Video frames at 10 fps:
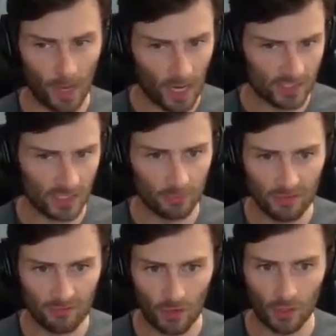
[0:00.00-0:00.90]

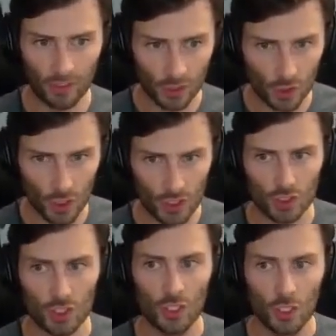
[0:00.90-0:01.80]
possibly falling
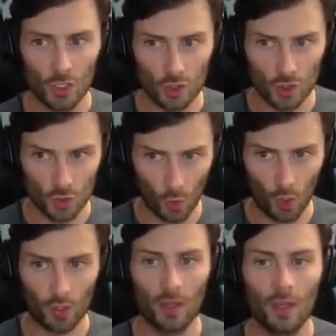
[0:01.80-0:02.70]
just
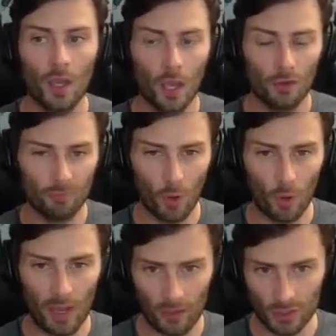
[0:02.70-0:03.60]
short of
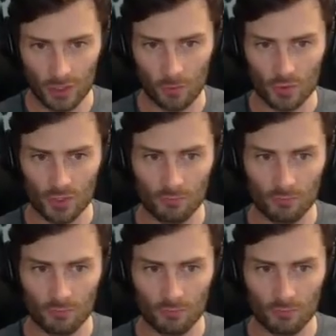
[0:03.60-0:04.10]
bowl eligible.